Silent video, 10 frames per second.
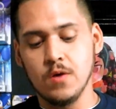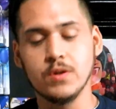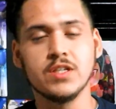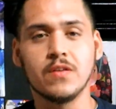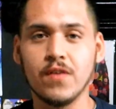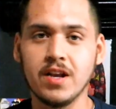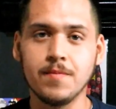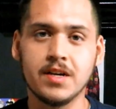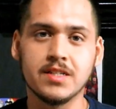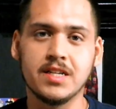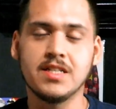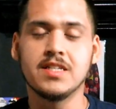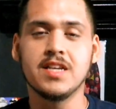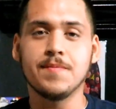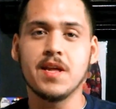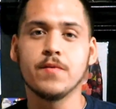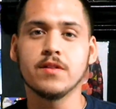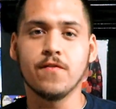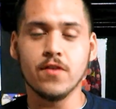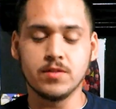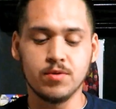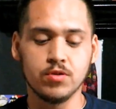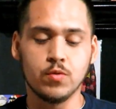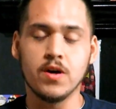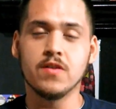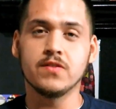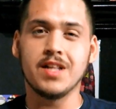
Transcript: which is funny because I did the same thing with the French Blue 12s